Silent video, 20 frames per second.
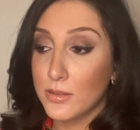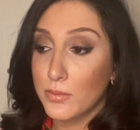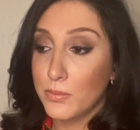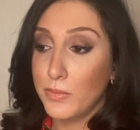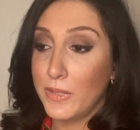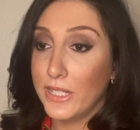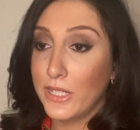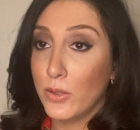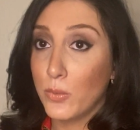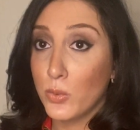
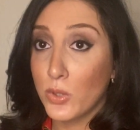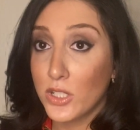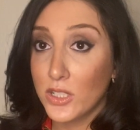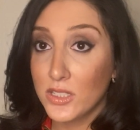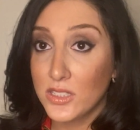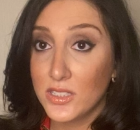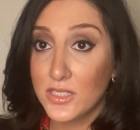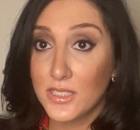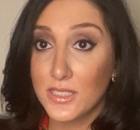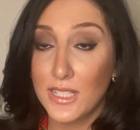make it
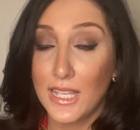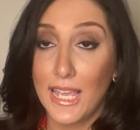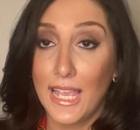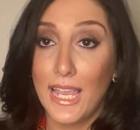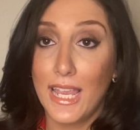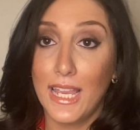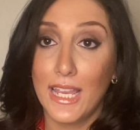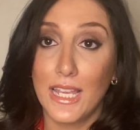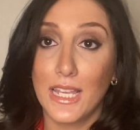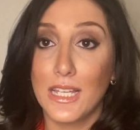worse,
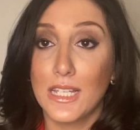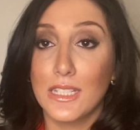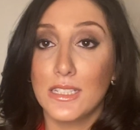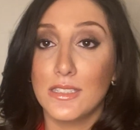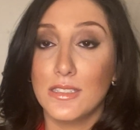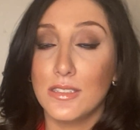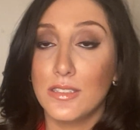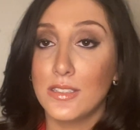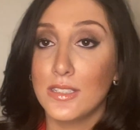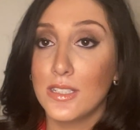
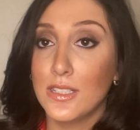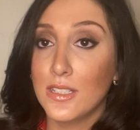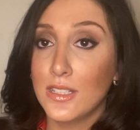and